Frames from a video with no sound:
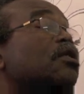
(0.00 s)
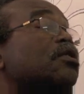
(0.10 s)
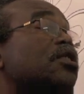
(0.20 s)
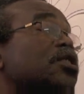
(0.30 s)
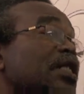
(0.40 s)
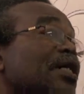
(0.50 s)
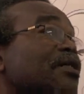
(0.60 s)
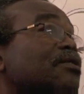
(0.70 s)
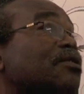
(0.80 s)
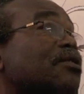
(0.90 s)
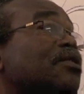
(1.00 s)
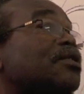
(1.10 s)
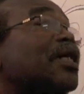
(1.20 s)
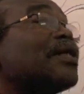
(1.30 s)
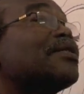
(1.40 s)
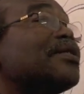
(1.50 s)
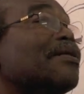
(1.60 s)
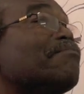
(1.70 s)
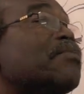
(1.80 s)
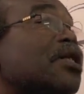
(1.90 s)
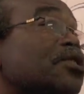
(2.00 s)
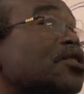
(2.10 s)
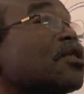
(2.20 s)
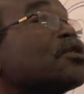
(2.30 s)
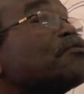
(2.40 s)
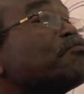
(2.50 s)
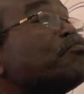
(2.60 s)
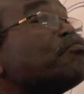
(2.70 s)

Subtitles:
understand that they must